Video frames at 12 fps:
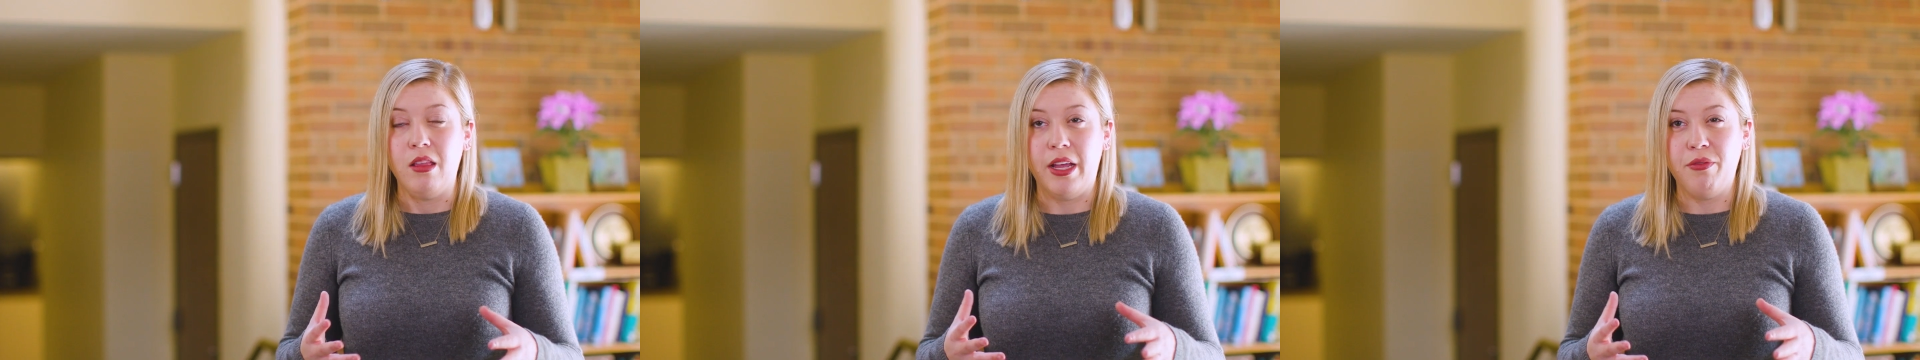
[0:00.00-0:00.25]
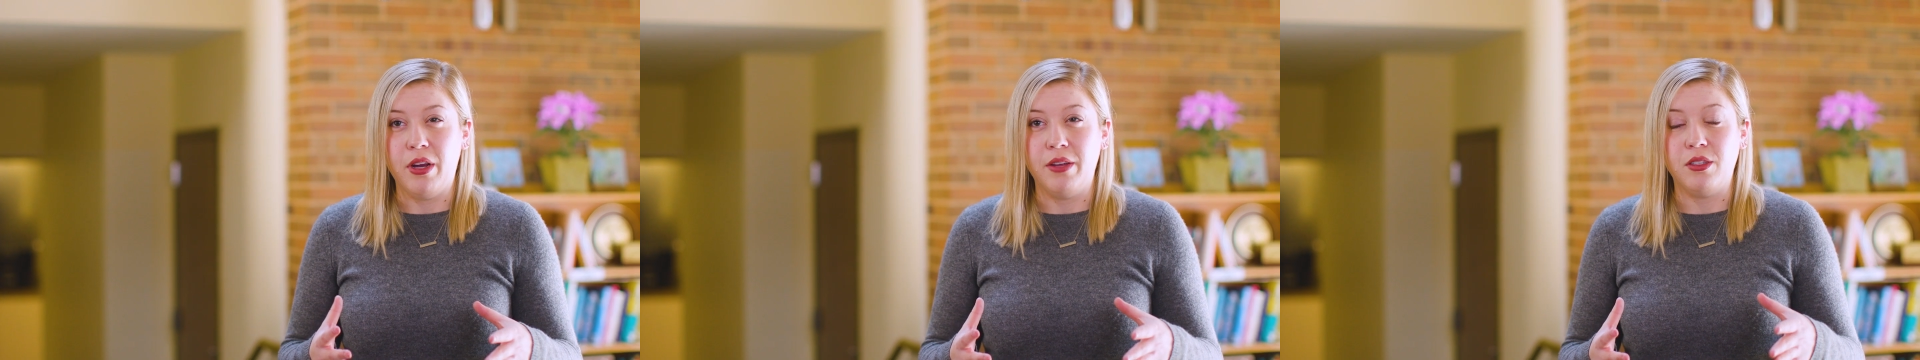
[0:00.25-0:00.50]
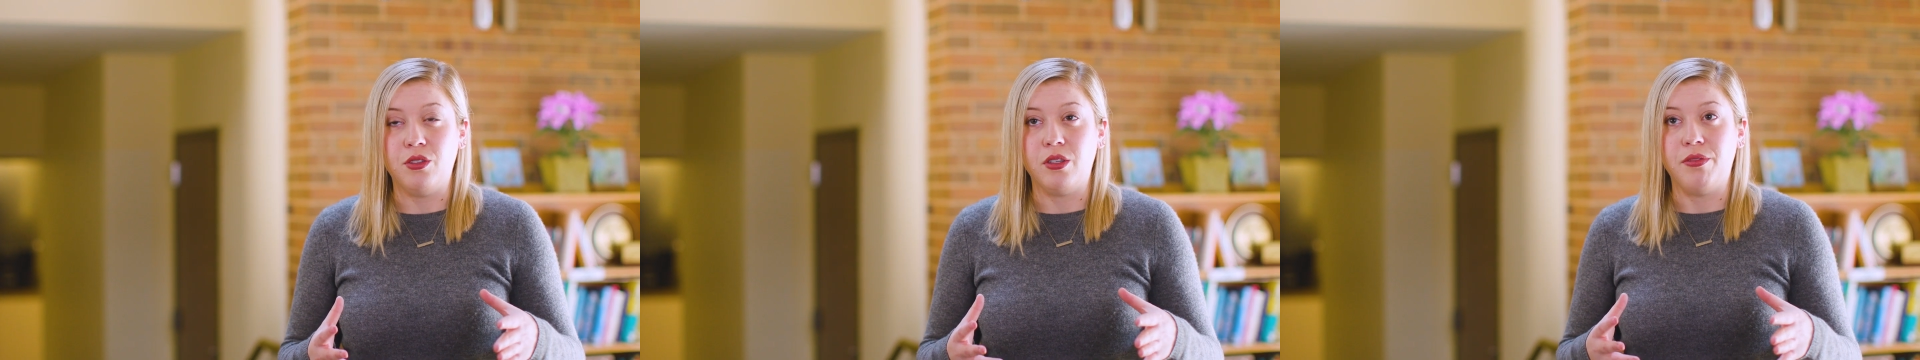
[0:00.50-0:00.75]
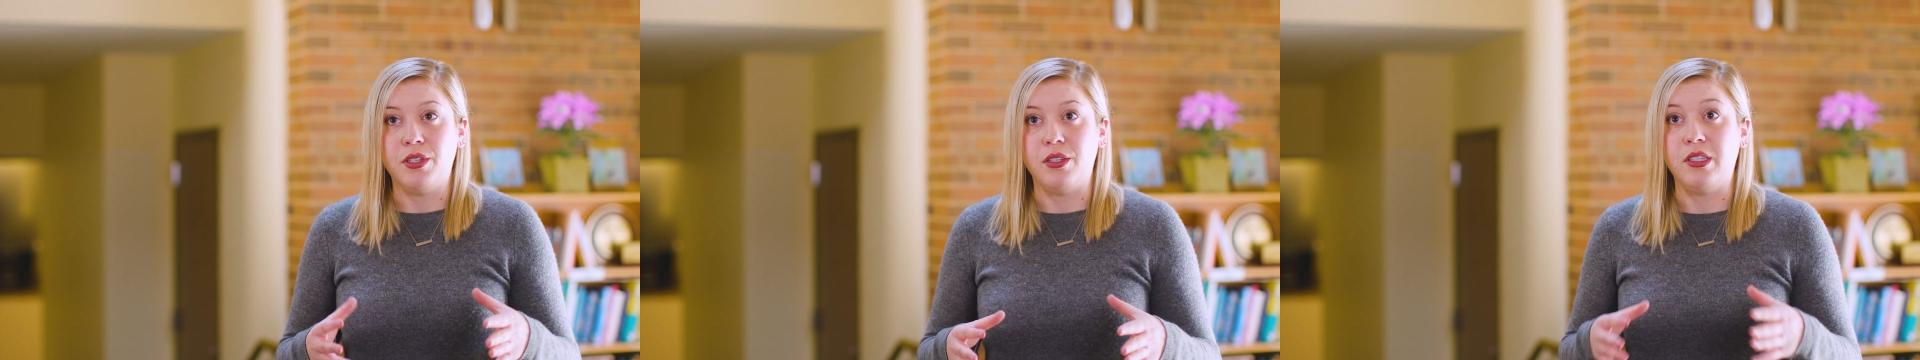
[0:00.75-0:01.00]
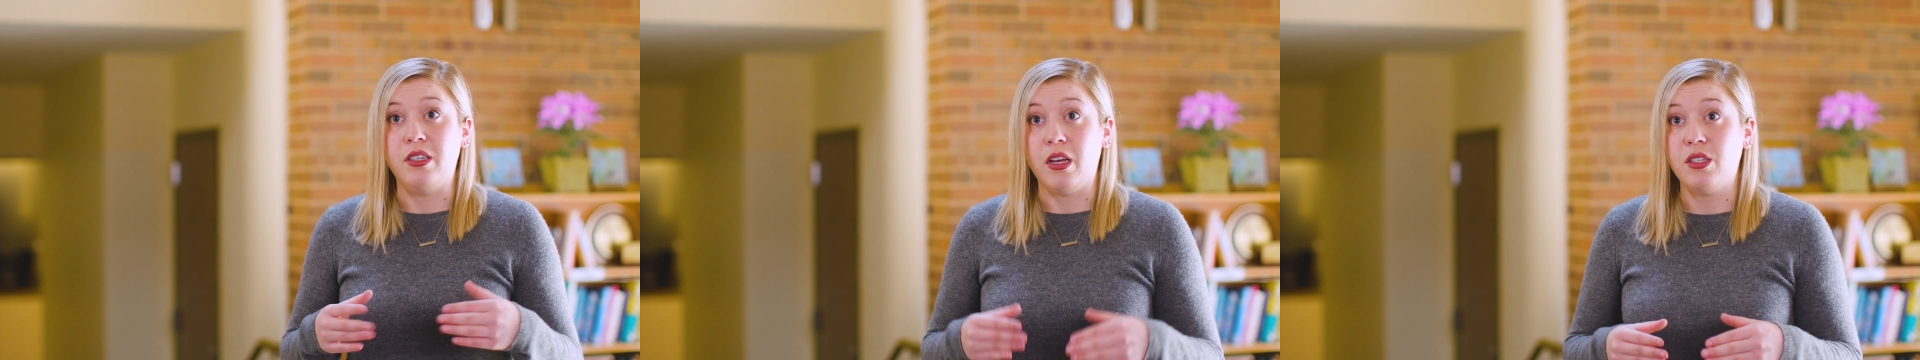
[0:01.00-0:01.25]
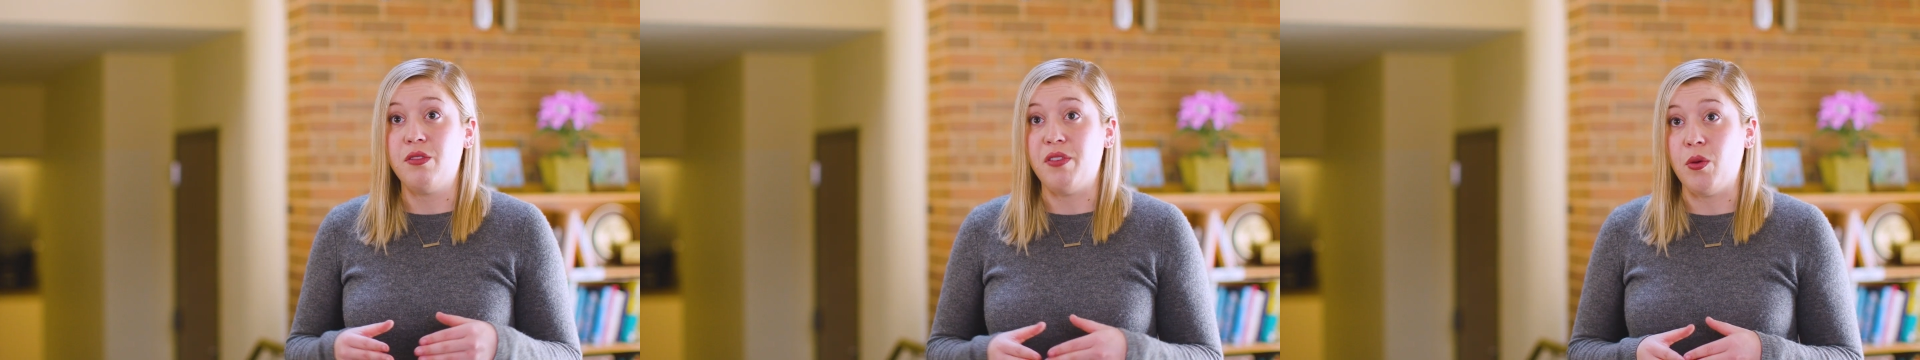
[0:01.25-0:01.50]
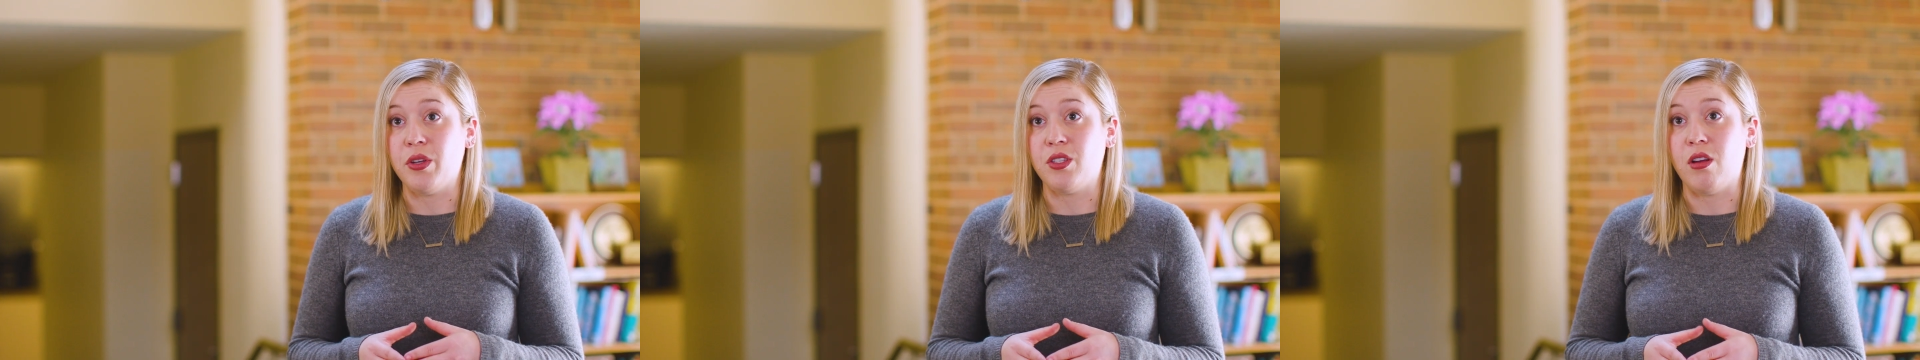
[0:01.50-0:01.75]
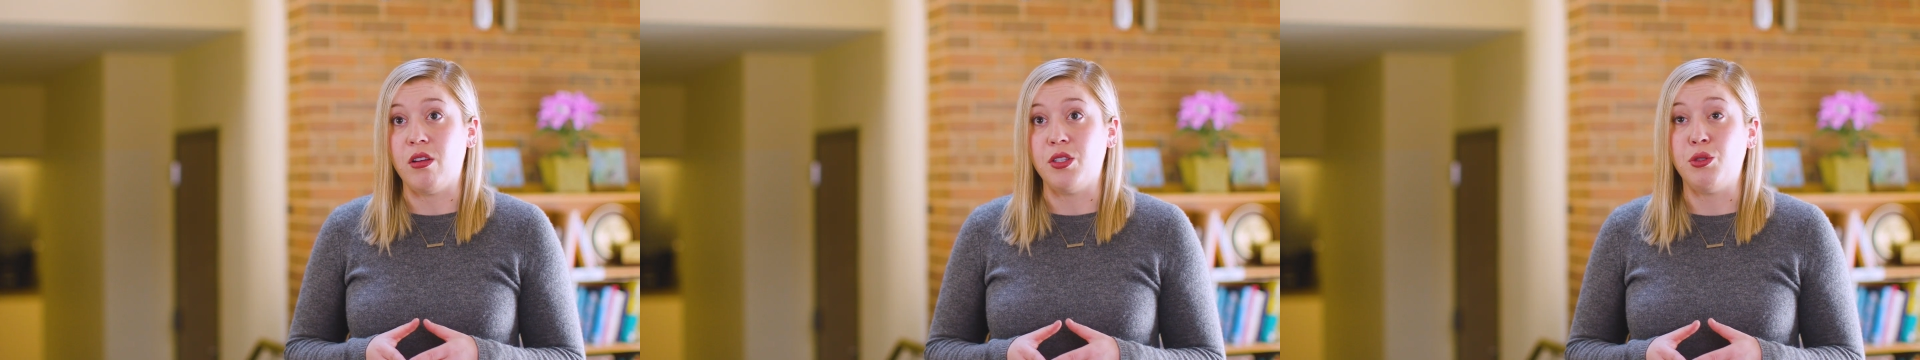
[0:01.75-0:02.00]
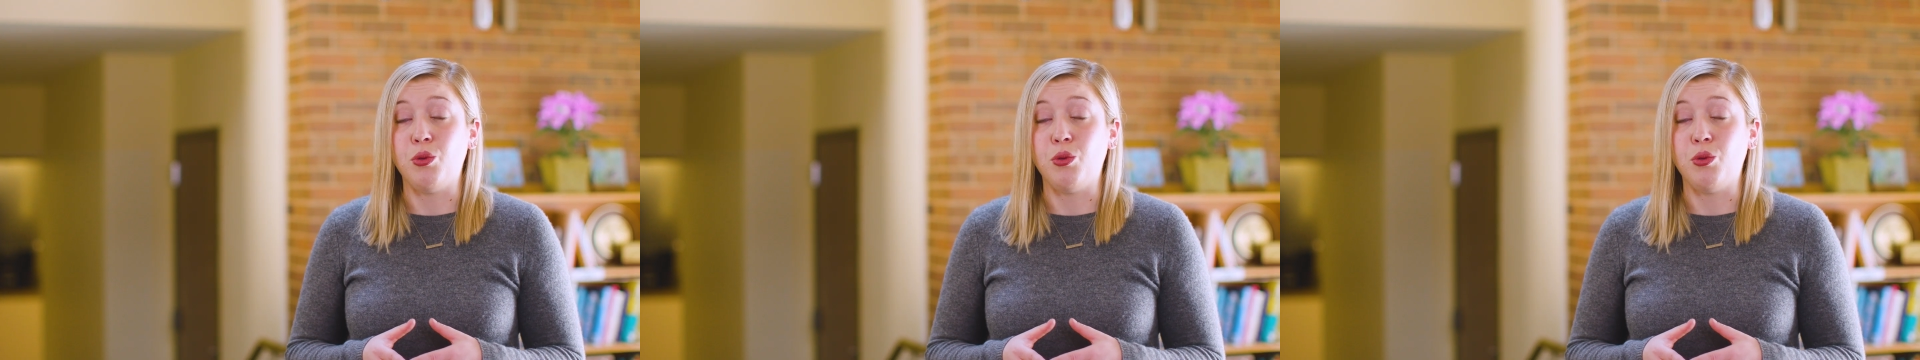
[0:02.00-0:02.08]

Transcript: Life Crisis Services does focus on